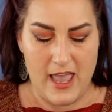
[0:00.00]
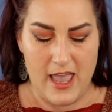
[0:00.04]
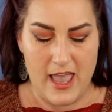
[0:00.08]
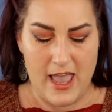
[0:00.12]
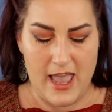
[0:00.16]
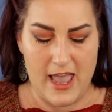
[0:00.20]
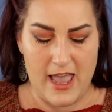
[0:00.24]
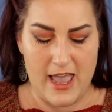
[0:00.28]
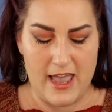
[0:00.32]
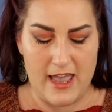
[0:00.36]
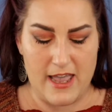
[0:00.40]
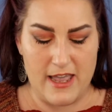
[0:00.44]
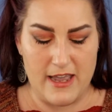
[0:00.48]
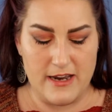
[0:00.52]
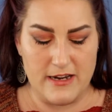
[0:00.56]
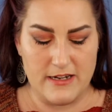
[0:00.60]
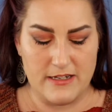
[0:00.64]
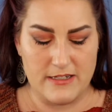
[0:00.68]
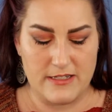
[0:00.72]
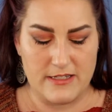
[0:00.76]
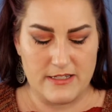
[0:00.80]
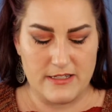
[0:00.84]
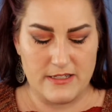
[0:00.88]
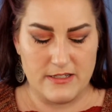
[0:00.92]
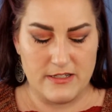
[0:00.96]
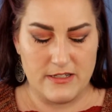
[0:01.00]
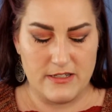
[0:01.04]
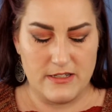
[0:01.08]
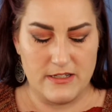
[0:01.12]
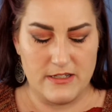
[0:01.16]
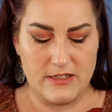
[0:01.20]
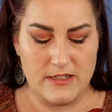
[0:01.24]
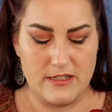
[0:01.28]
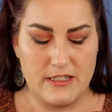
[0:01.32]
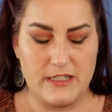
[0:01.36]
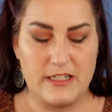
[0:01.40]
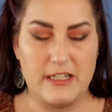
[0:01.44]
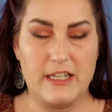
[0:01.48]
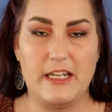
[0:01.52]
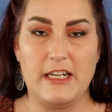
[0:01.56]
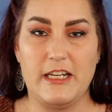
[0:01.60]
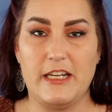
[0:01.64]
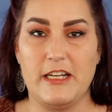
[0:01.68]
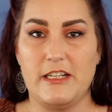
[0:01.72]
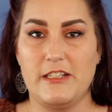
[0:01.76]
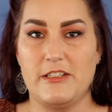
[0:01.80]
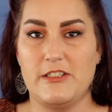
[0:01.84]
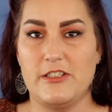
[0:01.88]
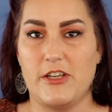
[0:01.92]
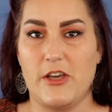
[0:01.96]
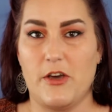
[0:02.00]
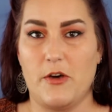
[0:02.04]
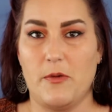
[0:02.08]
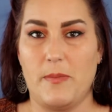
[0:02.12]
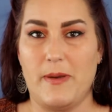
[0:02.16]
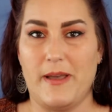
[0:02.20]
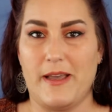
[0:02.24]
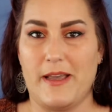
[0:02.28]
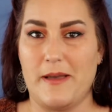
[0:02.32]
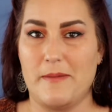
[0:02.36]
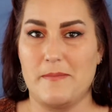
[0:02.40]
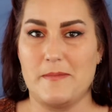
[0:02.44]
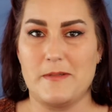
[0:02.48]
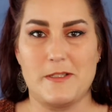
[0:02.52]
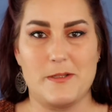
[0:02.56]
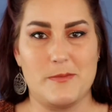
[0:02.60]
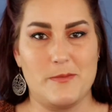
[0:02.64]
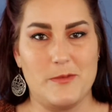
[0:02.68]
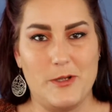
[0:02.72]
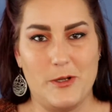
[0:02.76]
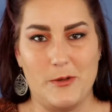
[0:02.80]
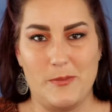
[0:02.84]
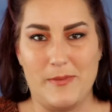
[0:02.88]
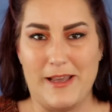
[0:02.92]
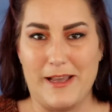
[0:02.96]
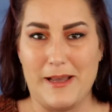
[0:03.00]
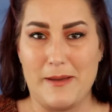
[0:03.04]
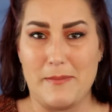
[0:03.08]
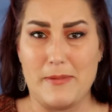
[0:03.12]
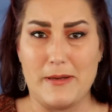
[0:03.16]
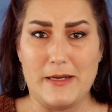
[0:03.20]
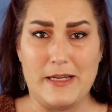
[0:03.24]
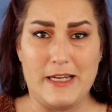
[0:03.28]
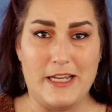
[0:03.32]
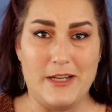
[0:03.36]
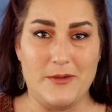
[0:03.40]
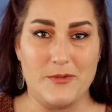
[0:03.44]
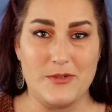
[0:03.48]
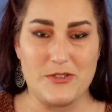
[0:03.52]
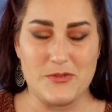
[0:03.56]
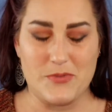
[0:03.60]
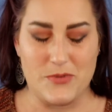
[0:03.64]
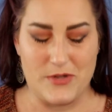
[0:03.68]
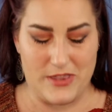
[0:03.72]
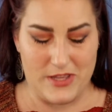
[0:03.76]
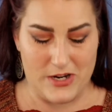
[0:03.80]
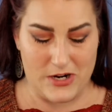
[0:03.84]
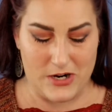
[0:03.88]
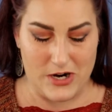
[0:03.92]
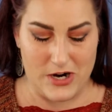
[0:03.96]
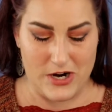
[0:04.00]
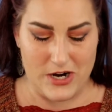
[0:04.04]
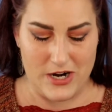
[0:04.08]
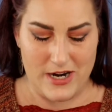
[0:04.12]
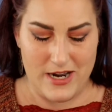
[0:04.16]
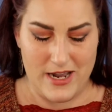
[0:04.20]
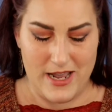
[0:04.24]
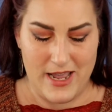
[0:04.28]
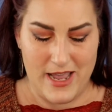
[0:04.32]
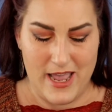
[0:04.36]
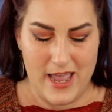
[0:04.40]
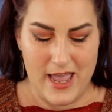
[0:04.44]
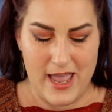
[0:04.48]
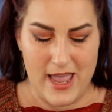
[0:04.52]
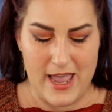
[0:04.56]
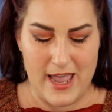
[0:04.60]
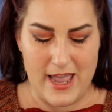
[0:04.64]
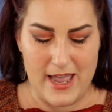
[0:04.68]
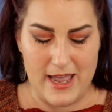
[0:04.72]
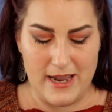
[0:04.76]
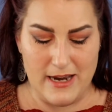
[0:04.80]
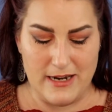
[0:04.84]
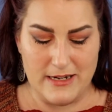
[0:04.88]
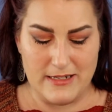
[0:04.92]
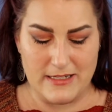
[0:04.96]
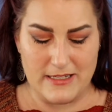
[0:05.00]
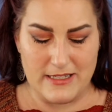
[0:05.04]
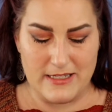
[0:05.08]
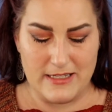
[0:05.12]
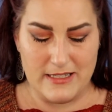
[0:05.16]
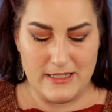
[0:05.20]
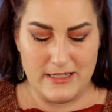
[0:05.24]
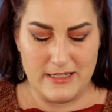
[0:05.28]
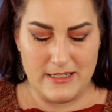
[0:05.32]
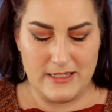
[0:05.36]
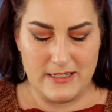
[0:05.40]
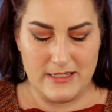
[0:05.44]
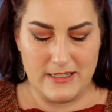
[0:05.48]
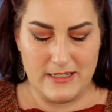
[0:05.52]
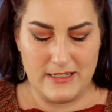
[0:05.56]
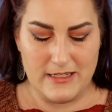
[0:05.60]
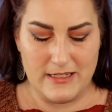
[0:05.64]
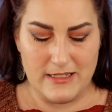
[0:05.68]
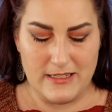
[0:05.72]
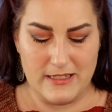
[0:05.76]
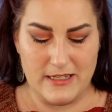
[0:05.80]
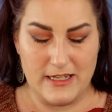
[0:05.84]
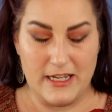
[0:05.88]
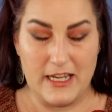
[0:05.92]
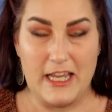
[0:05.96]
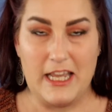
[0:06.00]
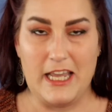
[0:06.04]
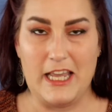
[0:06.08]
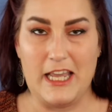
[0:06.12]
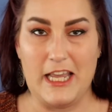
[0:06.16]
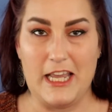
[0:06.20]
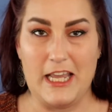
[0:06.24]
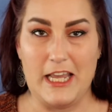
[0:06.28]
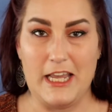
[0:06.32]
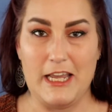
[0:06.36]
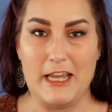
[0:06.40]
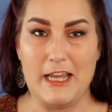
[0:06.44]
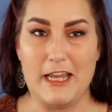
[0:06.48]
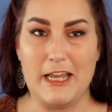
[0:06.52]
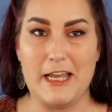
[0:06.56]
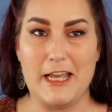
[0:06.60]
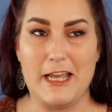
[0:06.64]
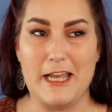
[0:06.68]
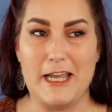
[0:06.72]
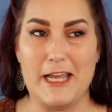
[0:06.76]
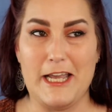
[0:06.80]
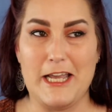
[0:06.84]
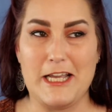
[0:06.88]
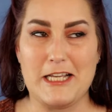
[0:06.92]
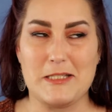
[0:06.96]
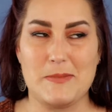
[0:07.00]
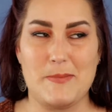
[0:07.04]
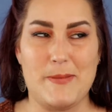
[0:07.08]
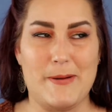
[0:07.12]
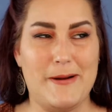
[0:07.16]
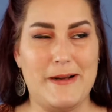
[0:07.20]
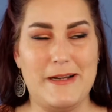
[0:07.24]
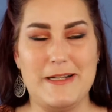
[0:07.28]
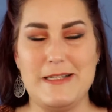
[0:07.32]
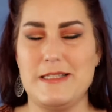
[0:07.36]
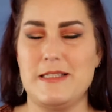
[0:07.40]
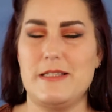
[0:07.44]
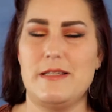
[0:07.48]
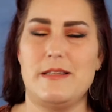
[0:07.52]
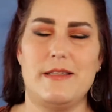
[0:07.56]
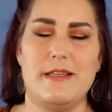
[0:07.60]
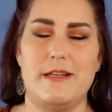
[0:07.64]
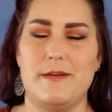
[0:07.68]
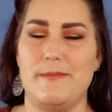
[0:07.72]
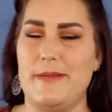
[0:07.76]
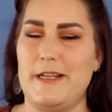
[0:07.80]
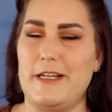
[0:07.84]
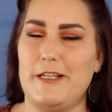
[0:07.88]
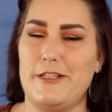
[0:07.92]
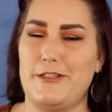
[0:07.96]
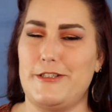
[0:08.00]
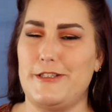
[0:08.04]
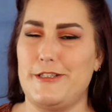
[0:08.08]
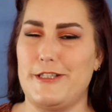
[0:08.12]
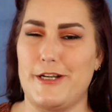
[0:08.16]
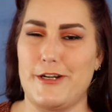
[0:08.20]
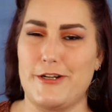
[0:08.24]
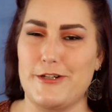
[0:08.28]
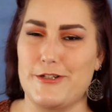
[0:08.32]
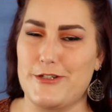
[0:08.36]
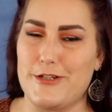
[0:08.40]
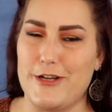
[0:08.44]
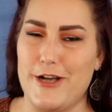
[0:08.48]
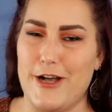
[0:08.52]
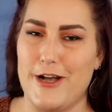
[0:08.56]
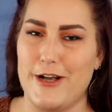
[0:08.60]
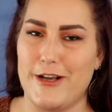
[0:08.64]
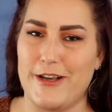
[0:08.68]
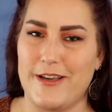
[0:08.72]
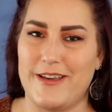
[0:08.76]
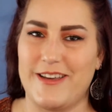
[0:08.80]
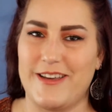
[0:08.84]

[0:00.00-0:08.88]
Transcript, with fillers: and needed to go pick up some new makeup and he was with her and he experienced a little bit of sticker shock